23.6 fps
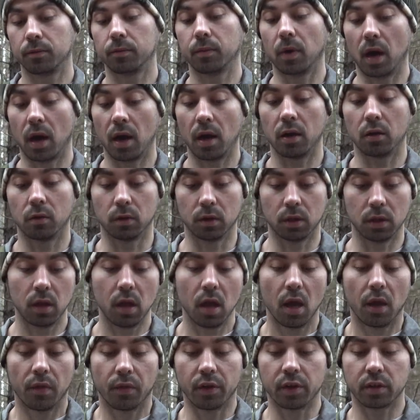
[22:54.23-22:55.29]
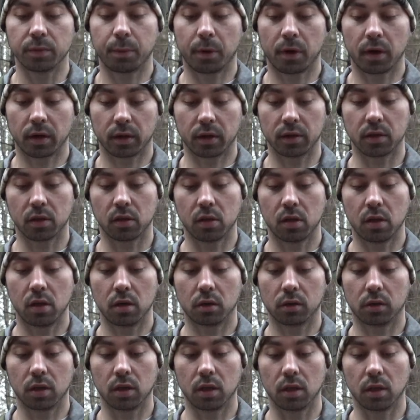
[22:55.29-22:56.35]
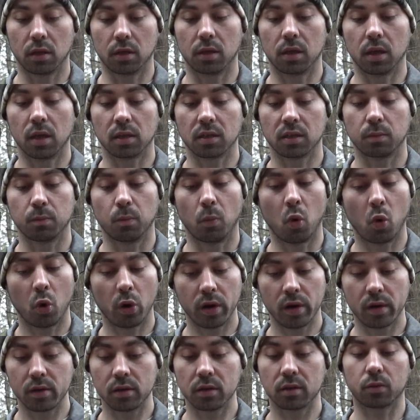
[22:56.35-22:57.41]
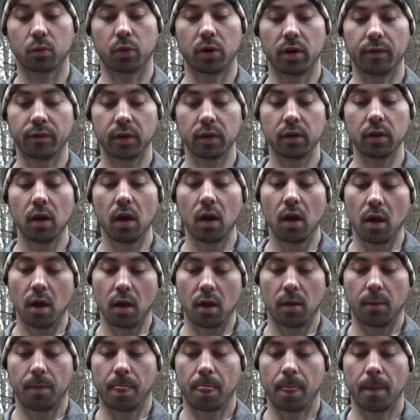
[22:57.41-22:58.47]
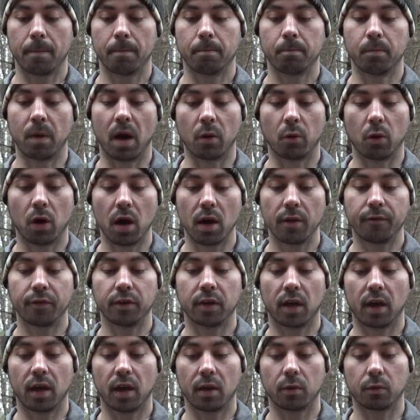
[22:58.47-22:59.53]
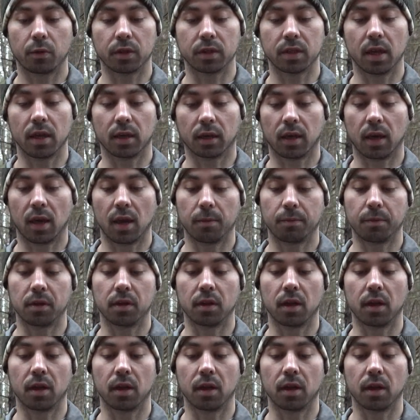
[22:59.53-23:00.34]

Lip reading: Iowa. This park is along the Des Moines River. My wife and I were tent camping